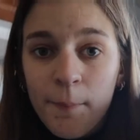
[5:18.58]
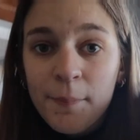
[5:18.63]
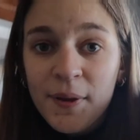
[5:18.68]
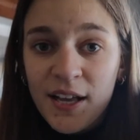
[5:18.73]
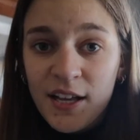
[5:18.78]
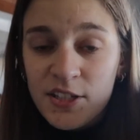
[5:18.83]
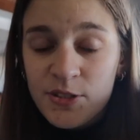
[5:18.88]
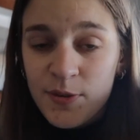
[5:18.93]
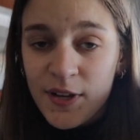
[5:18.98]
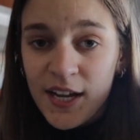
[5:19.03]

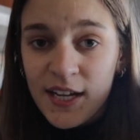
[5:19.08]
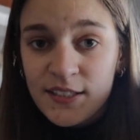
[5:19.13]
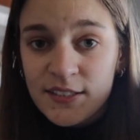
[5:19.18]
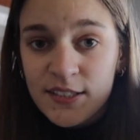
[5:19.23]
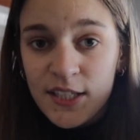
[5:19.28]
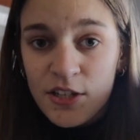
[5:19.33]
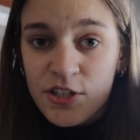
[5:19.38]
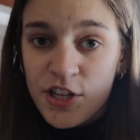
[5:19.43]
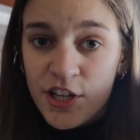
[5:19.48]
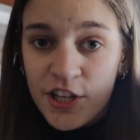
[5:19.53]
Because we got
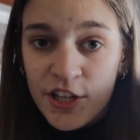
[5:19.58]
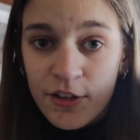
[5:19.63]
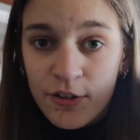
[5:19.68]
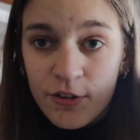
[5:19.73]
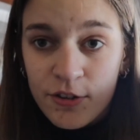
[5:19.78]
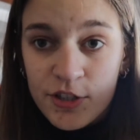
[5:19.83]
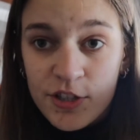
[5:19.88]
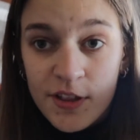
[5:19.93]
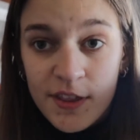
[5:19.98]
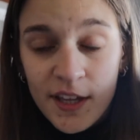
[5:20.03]
such a
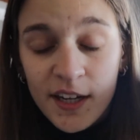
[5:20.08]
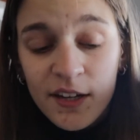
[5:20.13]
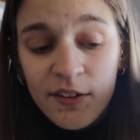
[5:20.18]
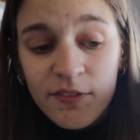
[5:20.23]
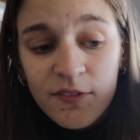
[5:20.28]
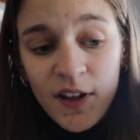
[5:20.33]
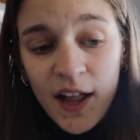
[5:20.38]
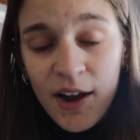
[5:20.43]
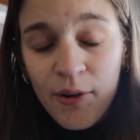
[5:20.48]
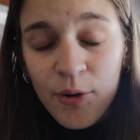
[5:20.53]
huge thing
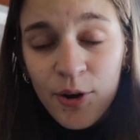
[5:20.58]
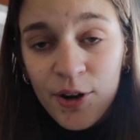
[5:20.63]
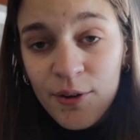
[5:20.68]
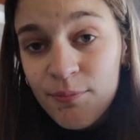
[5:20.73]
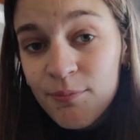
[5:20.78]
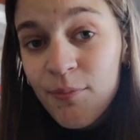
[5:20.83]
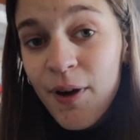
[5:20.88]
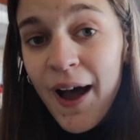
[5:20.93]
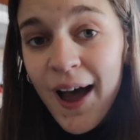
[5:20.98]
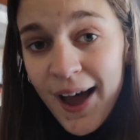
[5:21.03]
of flour,
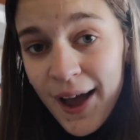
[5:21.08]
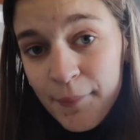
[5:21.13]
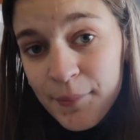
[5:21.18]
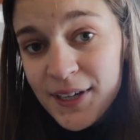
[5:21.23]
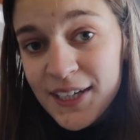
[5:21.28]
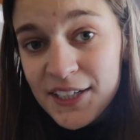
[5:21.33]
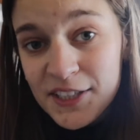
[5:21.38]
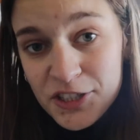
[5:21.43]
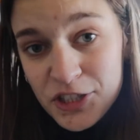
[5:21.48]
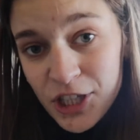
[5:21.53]
I'm
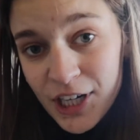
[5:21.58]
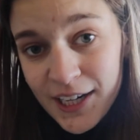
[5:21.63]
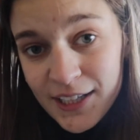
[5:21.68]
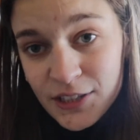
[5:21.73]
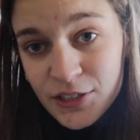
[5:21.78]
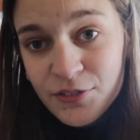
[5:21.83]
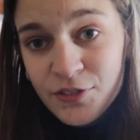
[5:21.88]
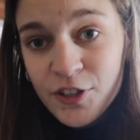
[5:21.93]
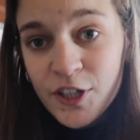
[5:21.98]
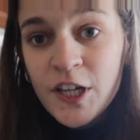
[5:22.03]
gonna
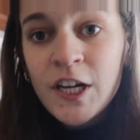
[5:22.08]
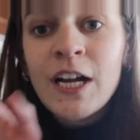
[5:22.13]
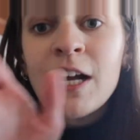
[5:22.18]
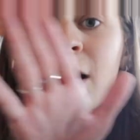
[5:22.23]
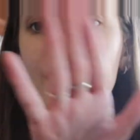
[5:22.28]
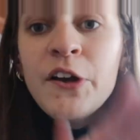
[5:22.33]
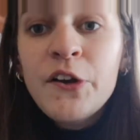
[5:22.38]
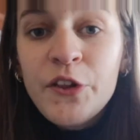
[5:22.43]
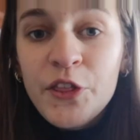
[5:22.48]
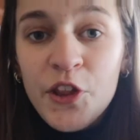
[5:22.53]
transfer
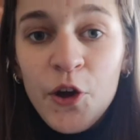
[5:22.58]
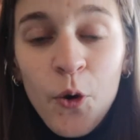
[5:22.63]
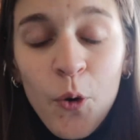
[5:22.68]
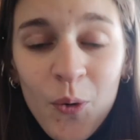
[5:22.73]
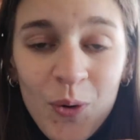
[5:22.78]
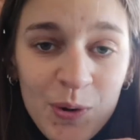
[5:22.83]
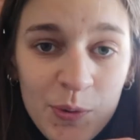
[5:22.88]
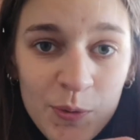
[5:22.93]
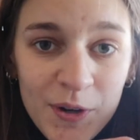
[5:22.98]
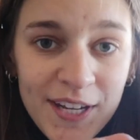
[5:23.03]
the
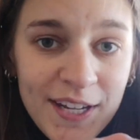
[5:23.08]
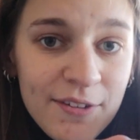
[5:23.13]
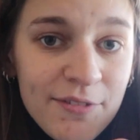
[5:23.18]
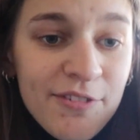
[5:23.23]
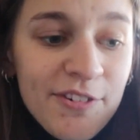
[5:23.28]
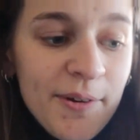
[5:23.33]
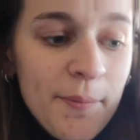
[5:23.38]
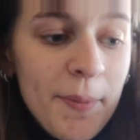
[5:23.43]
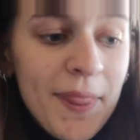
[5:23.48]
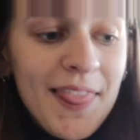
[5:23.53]
whole wheat
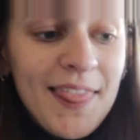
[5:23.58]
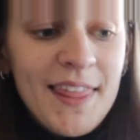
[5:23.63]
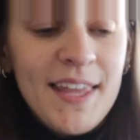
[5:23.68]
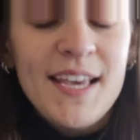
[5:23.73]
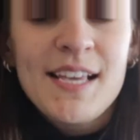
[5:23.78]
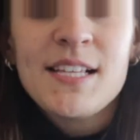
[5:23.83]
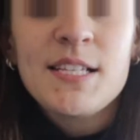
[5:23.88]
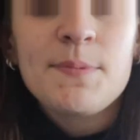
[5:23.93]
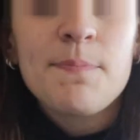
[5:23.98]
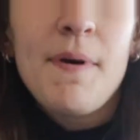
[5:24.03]
from
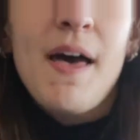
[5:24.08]
this